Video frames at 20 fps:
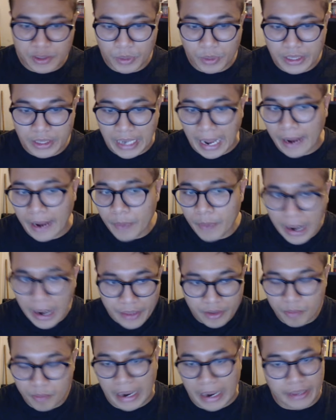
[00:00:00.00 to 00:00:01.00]
one I'd
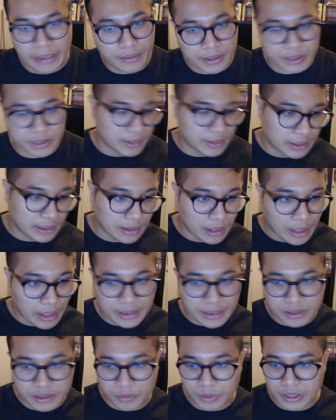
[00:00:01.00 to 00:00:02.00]
rather buy this one than the
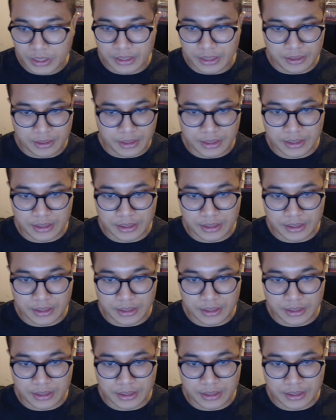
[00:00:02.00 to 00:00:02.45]
last one, just because